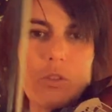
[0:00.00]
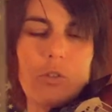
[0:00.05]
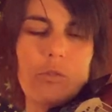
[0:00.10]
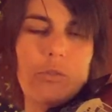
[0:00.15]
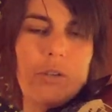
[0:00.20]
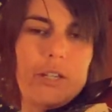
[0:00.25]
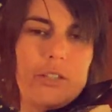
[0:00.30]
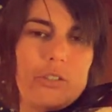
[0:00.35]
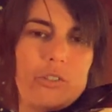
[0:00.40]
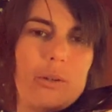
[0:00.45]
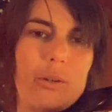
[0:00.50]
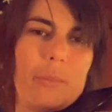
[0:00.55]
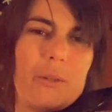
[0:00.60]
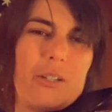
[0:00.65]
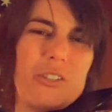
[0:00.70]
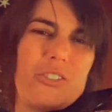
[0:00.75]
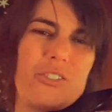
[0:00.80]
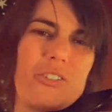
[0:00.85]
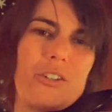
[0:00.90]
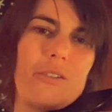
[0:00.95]
Alright, so I'm
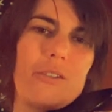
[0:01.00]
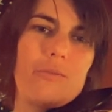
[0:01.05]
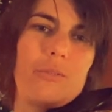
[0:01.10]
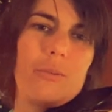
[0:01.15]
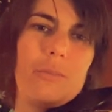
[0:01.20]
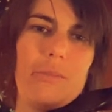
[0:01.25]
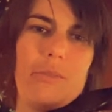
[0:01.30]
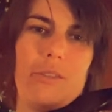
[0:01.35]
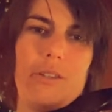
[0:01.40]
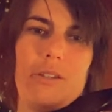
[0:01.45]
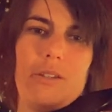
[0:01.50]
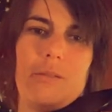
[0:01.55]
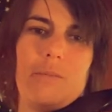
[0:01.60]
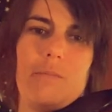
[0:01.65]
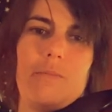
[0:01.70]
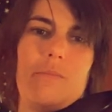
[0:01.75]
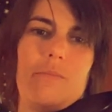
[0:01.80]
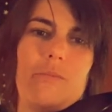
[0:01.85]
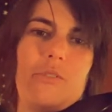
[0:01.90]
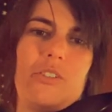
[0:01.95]
going to start from the
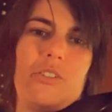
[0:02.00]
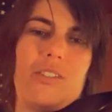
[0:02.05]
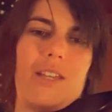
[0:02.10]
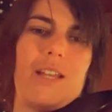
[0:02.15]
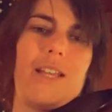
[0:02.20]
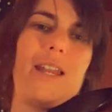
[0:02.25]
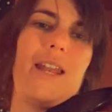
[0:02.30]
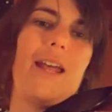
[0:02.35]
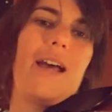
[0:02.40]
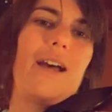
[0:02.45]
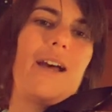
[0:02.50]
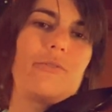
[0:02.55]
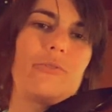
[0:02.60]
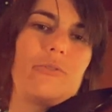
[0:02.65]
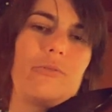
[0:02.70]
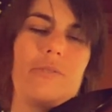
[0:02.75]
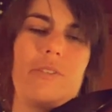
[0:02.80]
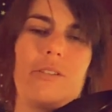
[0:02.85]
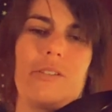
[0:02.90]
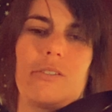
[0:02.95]
second half
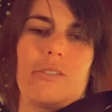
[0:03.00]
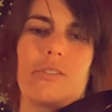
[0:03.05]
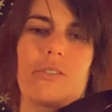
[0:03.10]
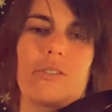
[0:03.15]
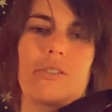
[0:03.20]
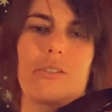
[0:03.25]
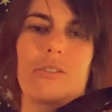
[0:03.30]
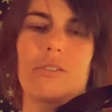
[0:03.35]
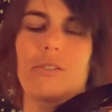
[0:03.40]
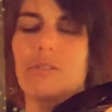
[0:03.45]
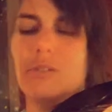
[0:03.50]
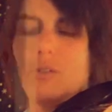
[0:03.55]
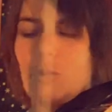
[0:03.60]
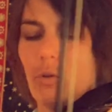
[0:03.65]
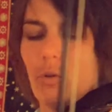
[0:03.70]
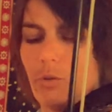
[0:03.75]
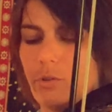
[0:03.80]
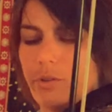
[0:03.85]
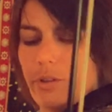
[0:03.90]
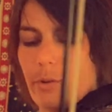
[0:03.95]
of this
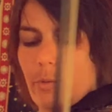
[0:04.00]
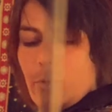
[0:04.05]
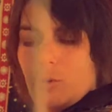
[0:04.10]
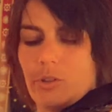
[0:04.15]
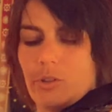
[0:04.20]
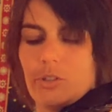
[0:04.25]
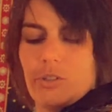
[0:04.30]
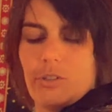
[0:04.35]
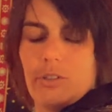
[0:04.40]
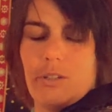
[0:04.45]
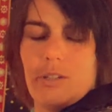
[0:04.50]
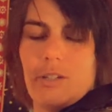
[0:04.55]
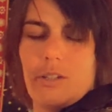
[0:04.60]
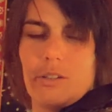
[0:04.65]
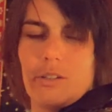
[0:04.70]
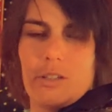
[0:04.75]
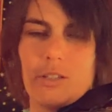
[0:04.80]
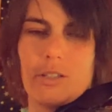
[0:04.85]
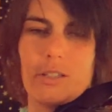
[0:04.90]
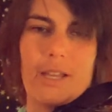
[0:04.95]
whole thing, which
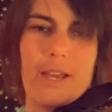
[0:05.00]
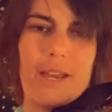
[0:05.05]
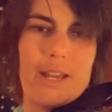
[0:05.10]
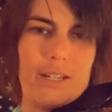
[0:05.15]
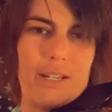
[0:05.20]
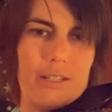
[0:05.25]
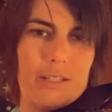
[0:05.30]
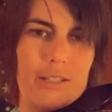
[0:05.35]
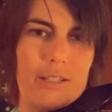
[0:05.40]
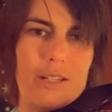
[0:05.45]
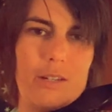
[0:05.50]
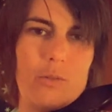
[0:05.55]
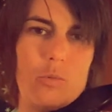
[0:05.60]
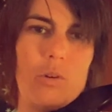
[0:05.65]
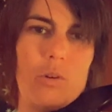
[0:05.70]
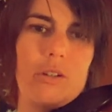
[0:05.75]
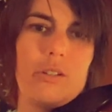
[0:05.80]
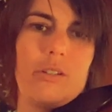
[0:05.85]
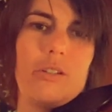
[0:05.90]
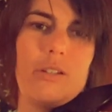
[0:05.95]
is a slide into
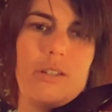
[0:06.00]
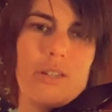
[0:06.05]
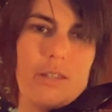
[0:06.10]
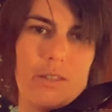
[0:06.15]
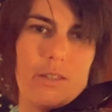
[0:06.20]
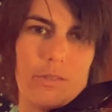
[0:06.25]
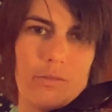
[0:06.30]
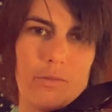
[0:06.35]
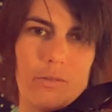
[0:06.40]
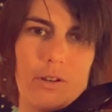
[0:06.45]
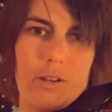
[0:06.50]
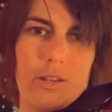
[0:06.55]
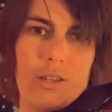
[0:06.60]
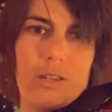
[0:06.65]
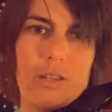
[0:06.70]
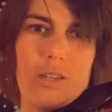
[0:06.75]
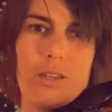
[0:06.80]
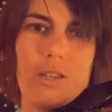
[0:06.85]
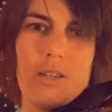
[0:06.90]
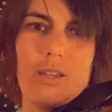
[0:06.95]
D1 to D3,
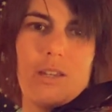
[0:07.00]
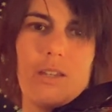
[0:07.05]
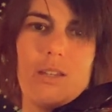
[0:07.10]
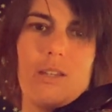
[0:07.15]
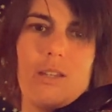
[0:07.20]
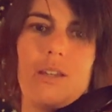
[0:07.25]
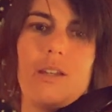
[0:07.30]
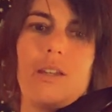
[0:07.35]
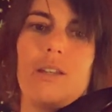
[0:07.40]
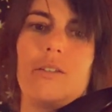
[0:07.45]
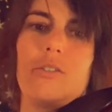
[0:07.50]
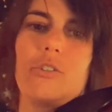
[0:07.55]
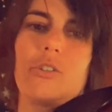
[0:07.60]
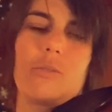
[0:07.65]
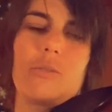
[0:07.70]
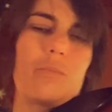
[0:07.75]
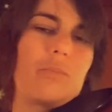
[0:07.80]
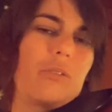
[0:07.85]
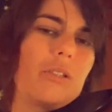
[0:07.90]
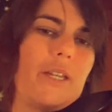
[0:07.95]
and
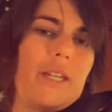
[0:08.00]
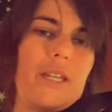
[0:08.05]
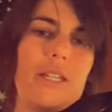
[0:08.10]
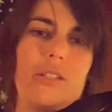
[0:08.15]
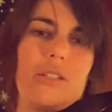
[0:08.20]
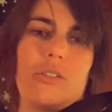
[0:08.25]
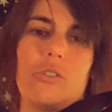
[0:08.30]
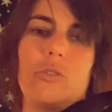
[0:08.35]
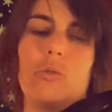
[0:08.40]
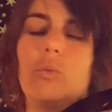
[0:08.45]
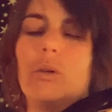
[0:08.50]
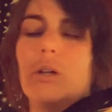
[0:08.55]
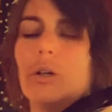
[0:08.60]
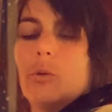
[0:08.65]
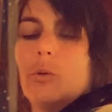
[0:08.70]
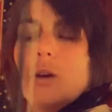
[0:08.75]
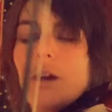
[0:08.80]
just play to where